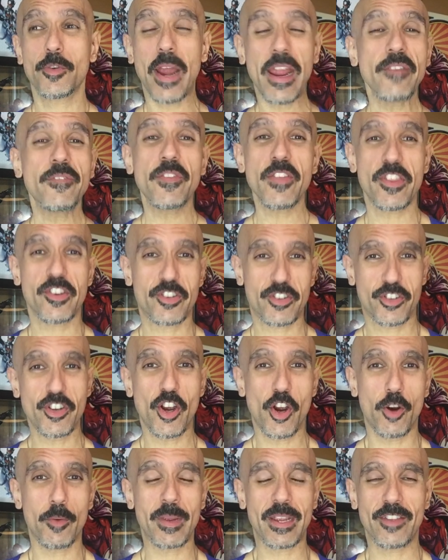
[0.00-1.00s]
great for the
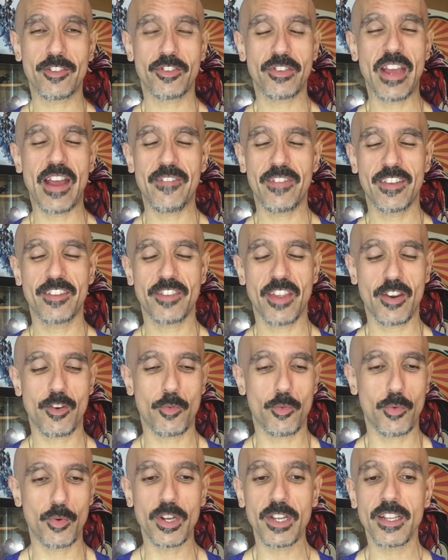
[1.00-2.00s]
show because you have these, like,
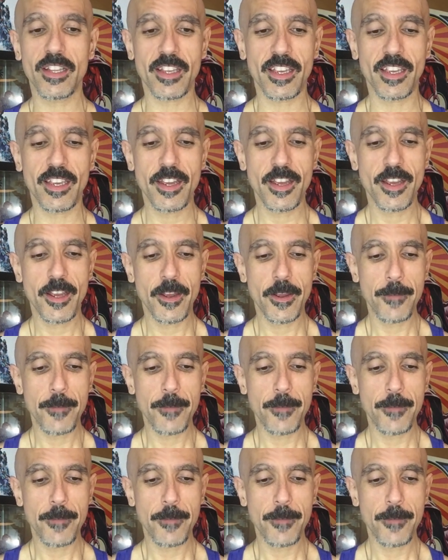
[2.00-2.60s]
really